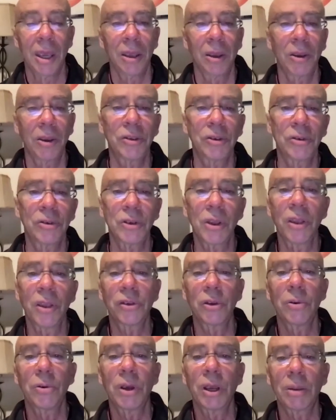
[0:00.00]
because there's
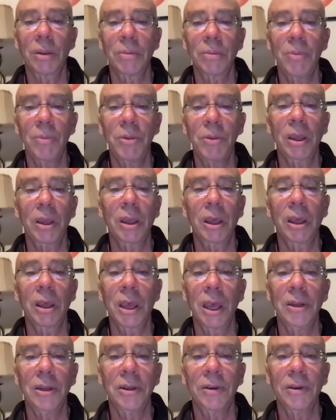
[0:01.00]
also maybe a
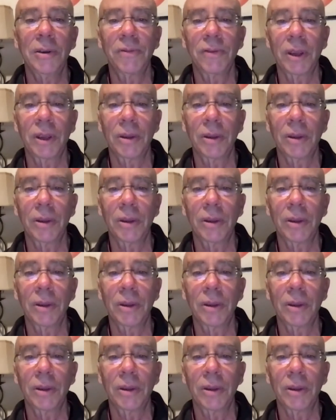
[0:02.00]
kind of